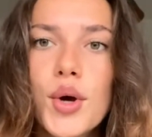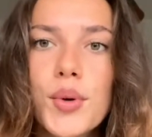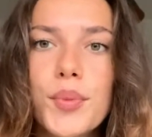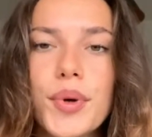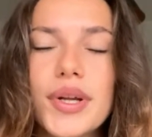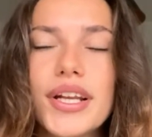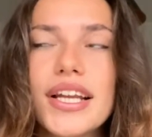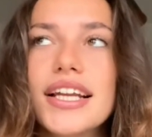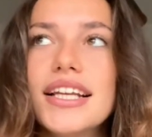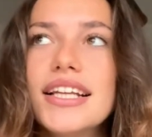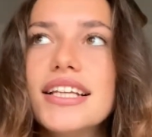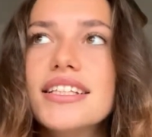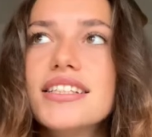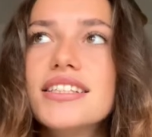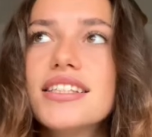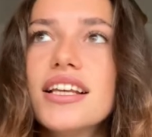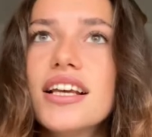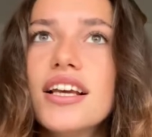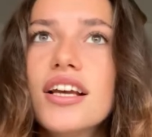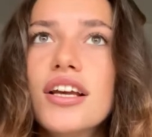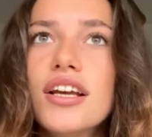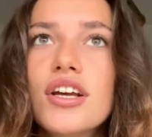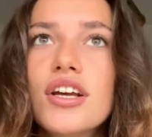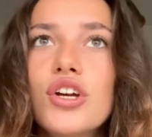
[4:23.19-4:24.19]
But it is,
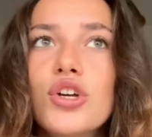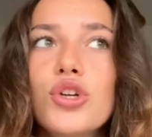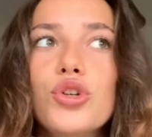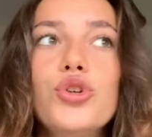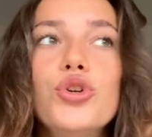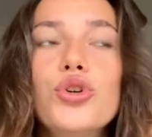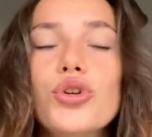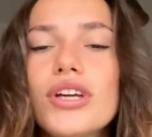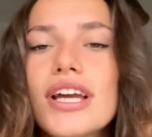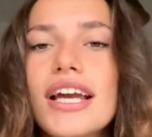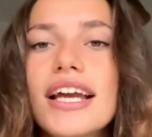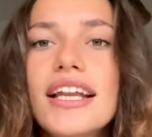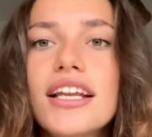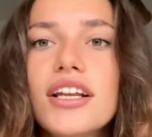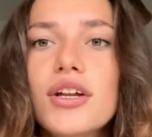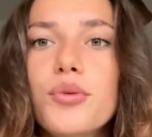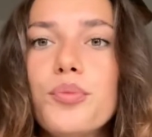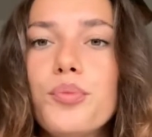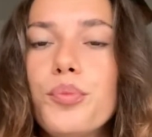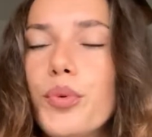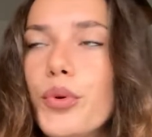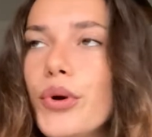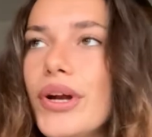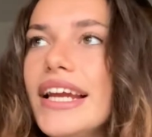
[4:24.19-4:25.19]
you can
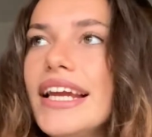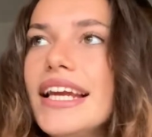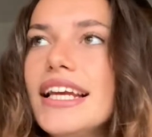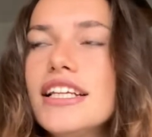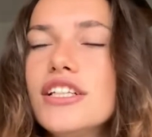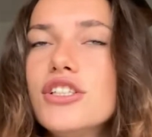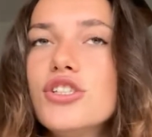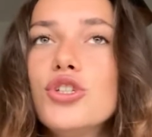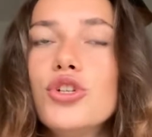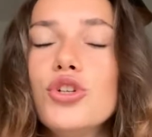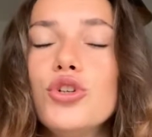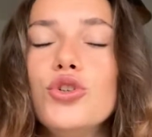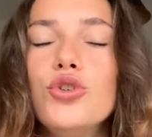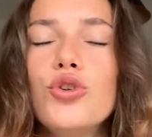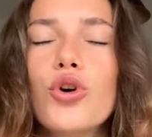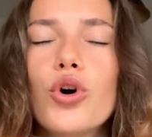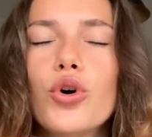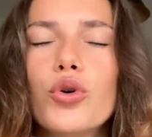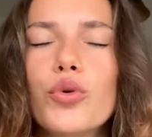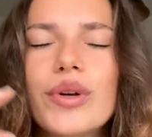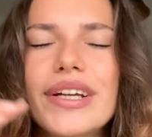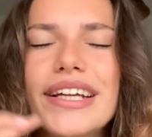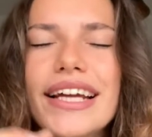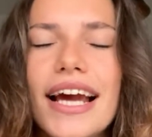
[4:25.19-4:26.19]
bring into
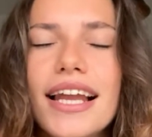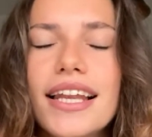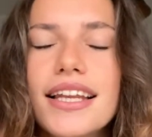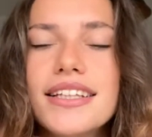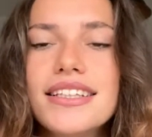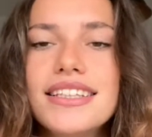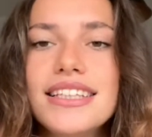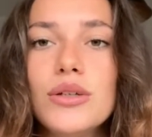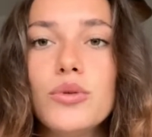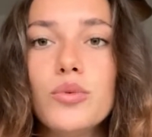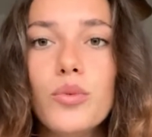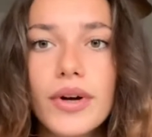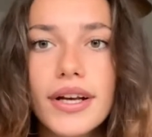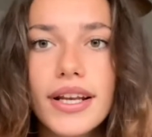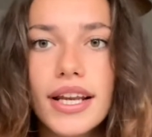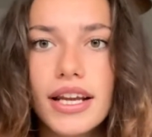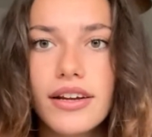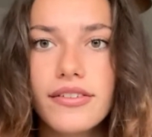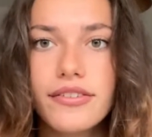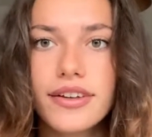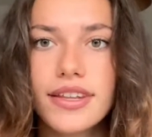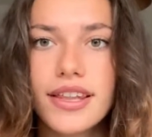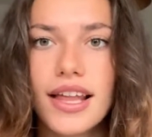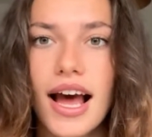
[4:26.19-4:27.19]
your reality
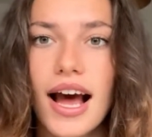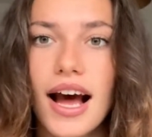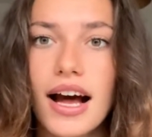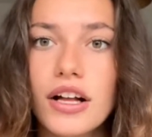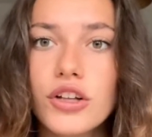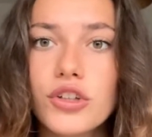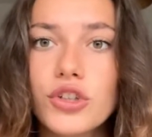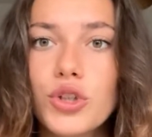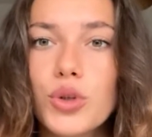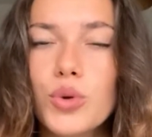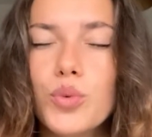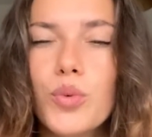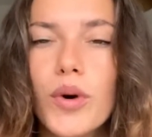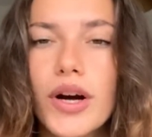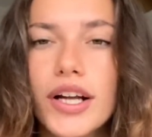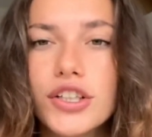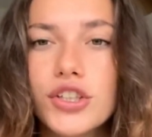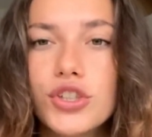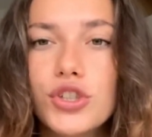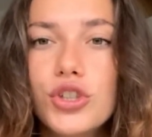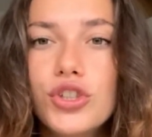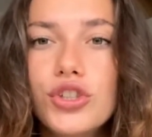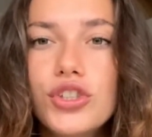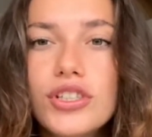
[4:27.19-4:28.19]
whatever the hell you
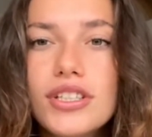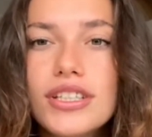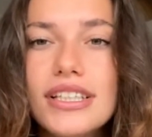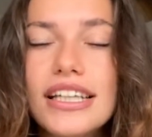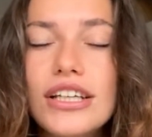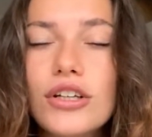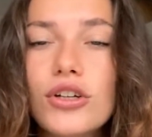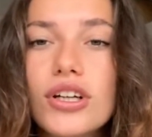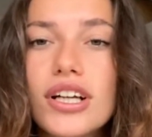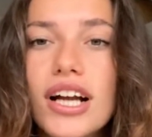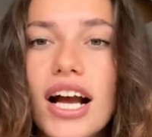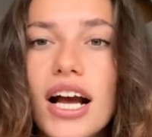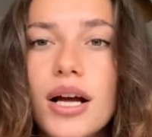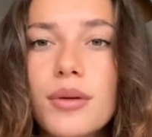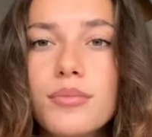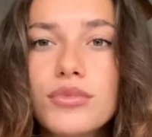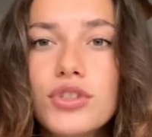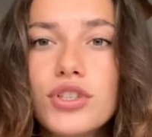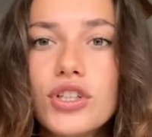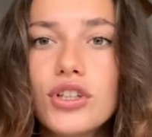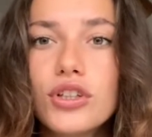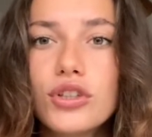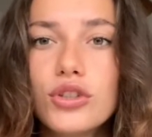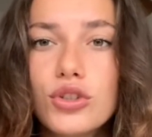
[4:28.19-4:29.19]
want. You just need to come
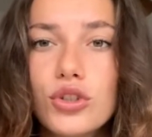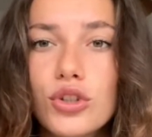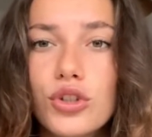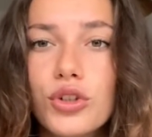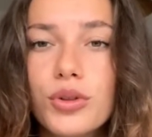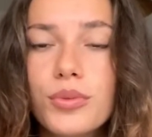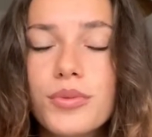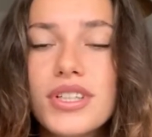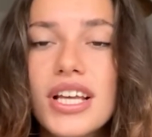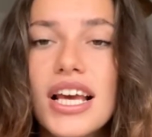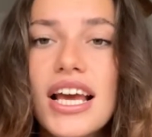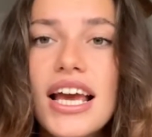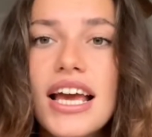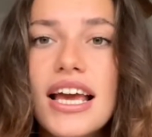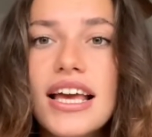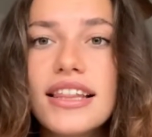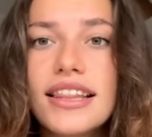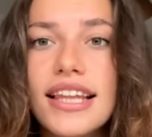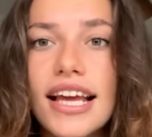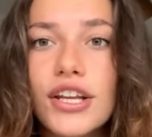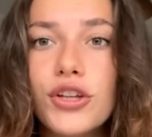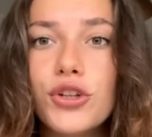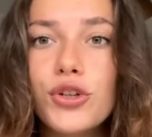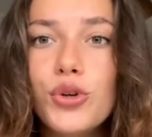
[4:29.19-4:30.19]
to the terms
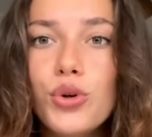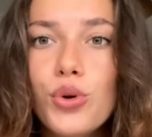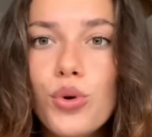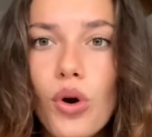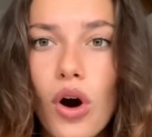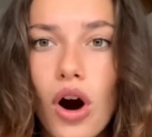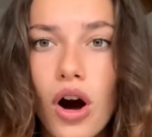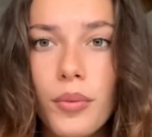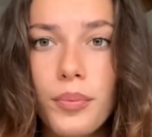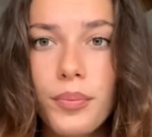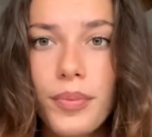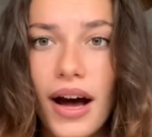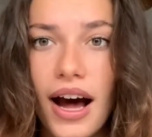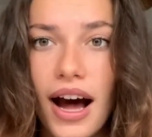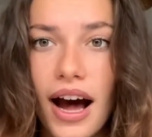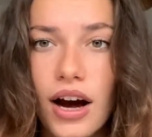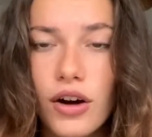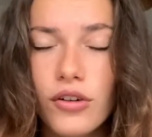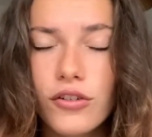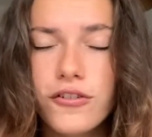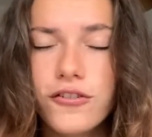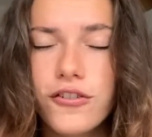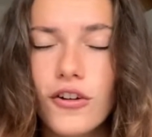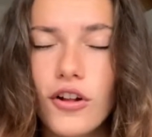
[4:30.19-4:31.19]
that you are
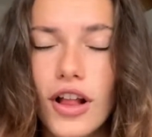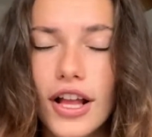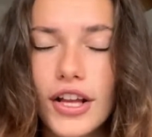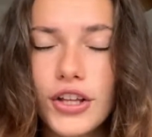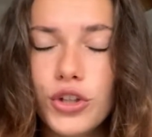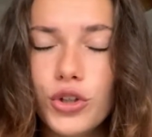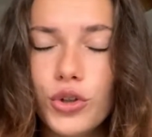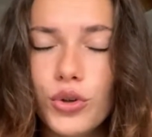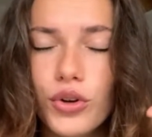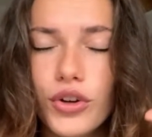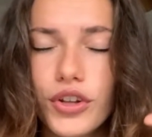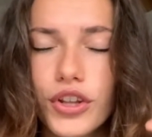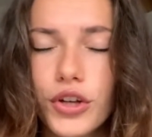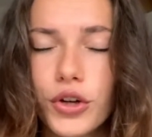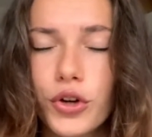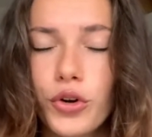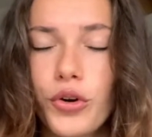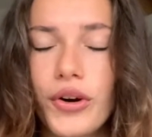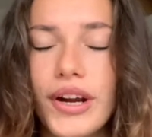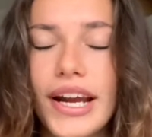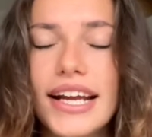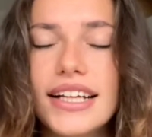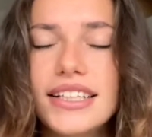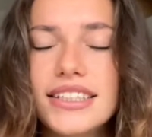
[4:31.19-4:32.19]
powerful and you are the
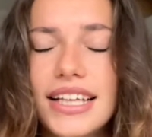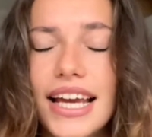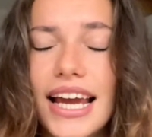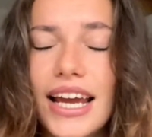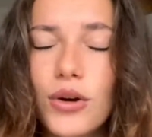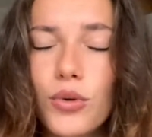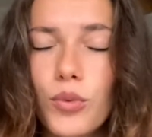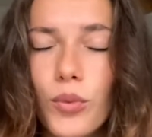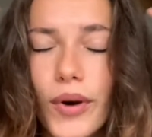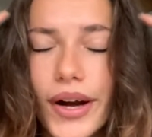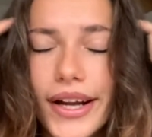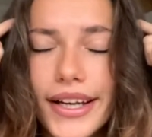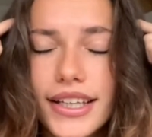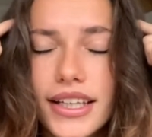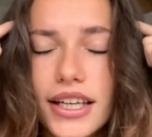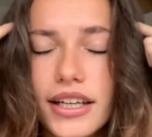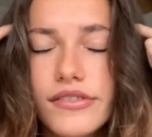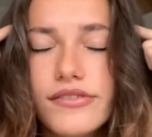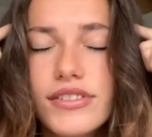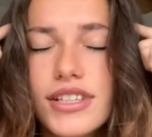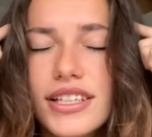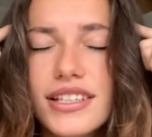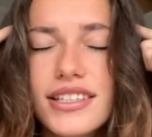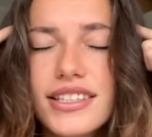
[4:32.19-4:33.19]
creator, and what
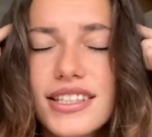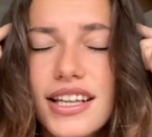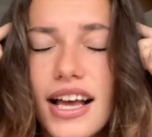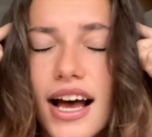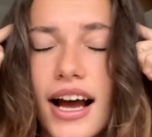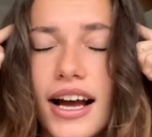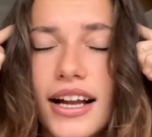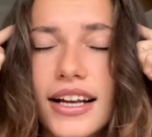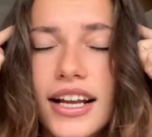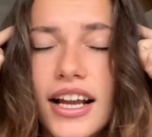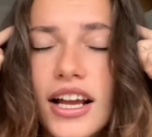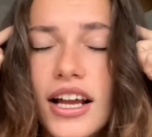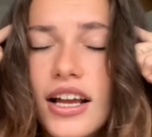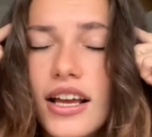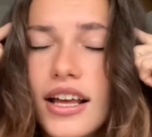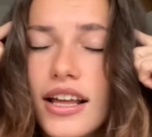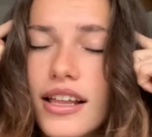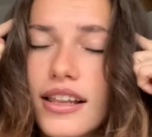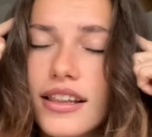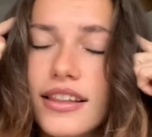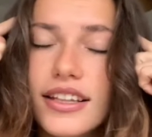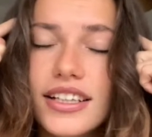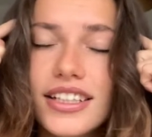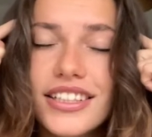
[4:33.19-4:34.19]
lives inside
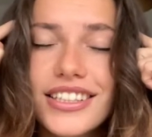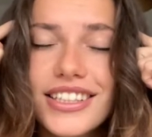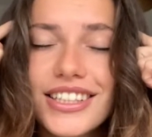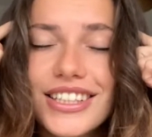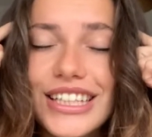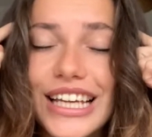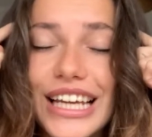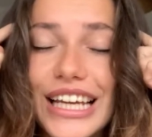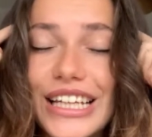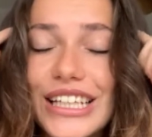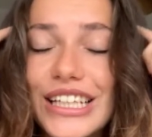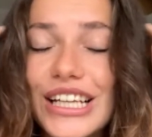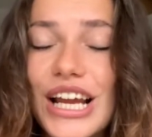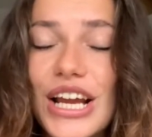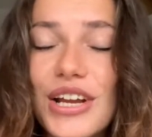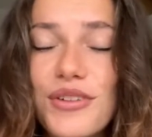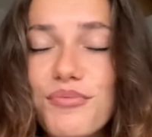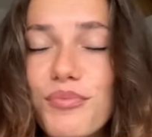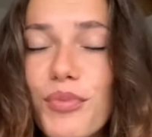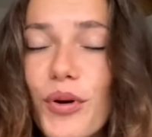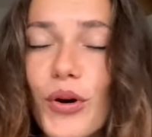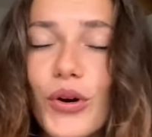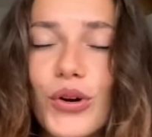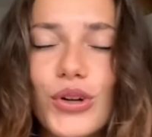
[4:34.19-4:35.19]
the skin
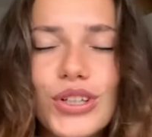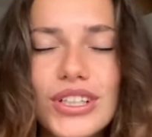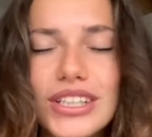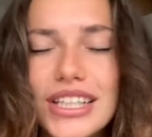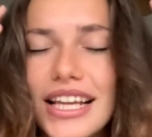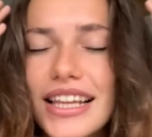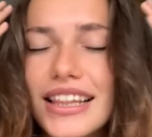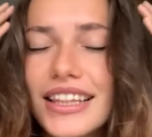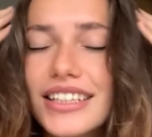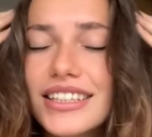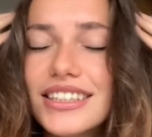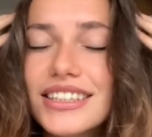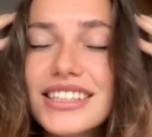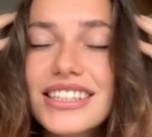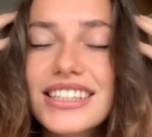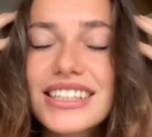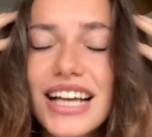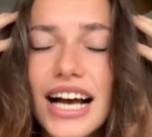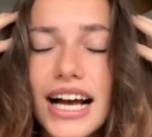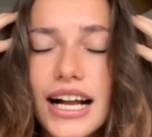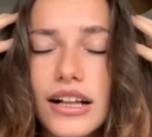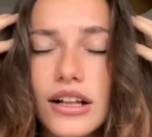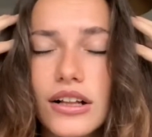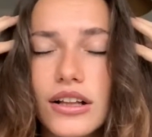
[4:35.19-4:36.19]
and bones and the
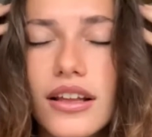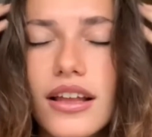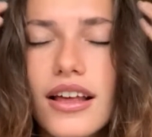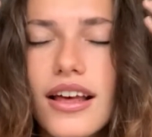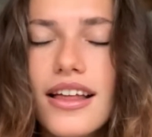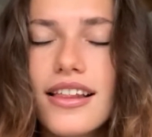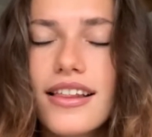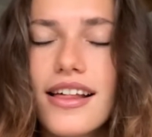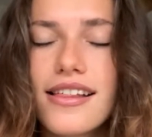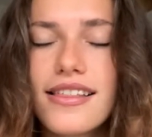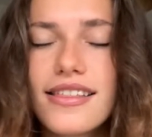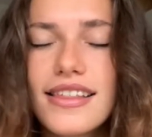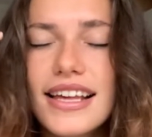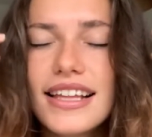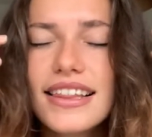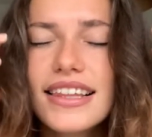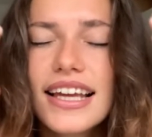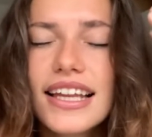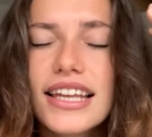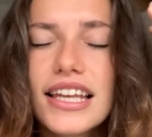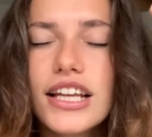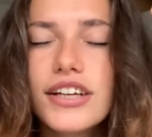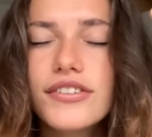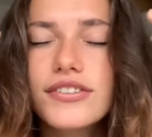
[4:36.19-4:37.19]
skull, the thing
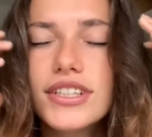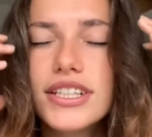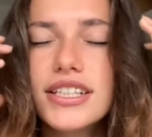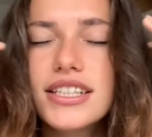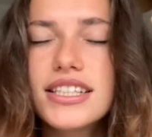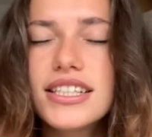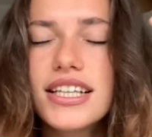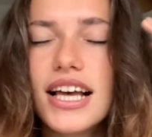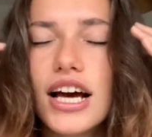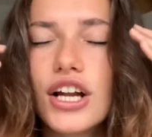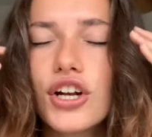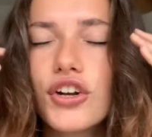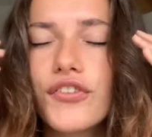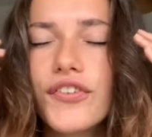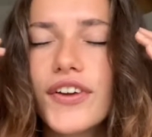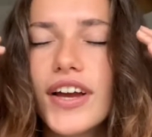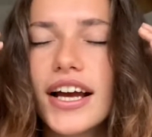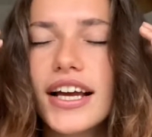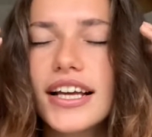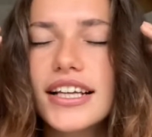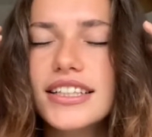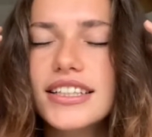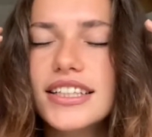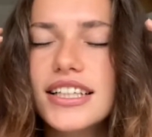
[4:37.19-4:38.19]
that lives inside of you
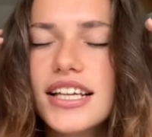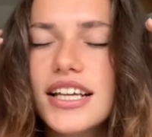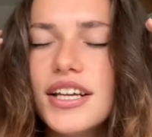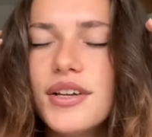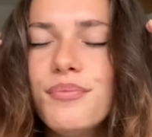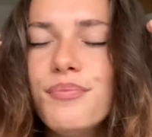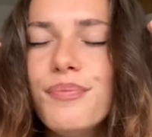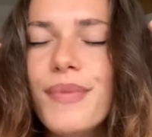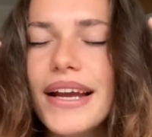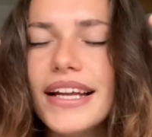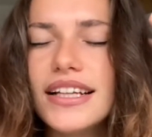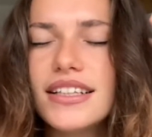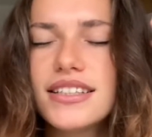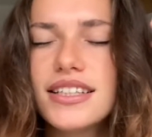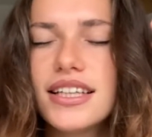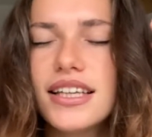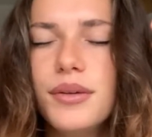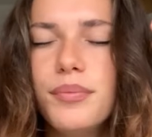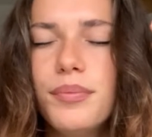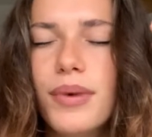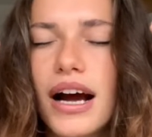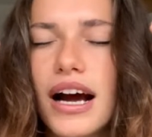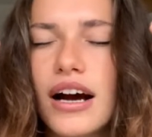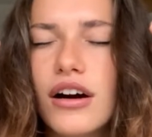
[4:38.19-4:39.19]
is
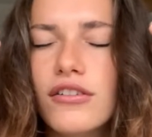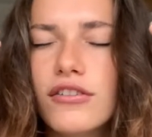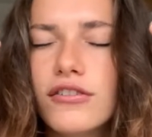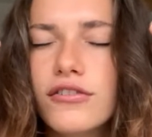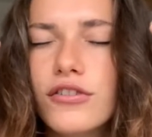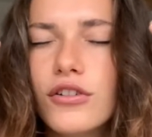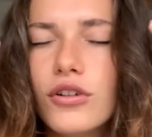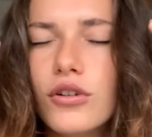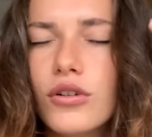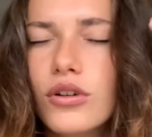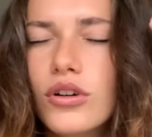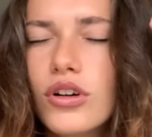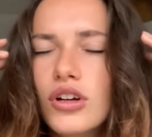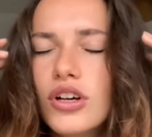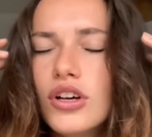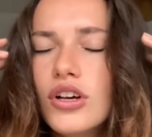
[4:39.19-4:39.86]
immensely powerful.